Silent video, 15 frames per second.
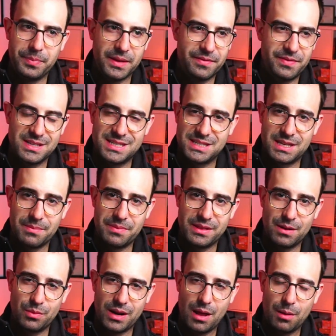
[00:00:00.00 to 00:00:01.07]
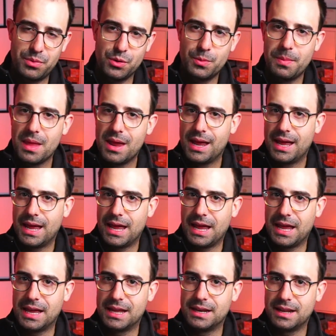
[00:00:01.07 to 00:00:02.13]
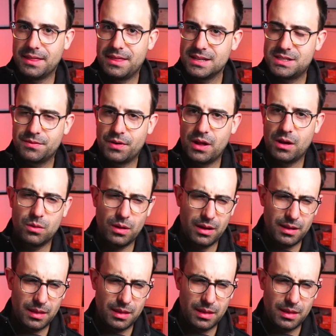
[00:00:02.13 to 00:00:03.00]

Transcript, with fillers: if this is something that would help you. And I think that's it for now.